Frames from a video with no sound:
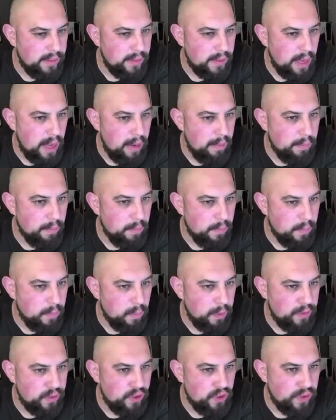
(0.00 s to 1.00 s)
and
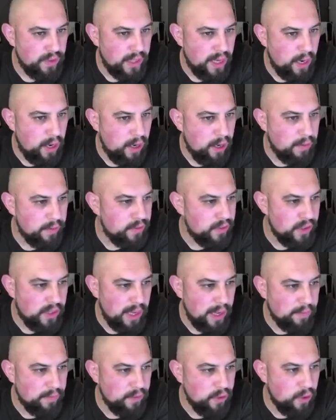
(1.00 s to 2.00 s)
we've shut that off, so they
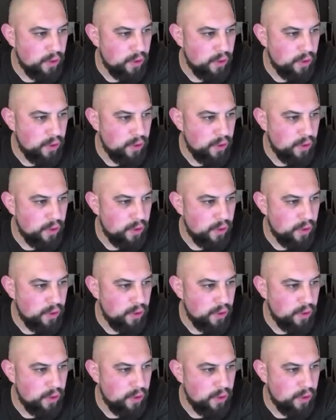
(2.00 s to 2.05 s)
have no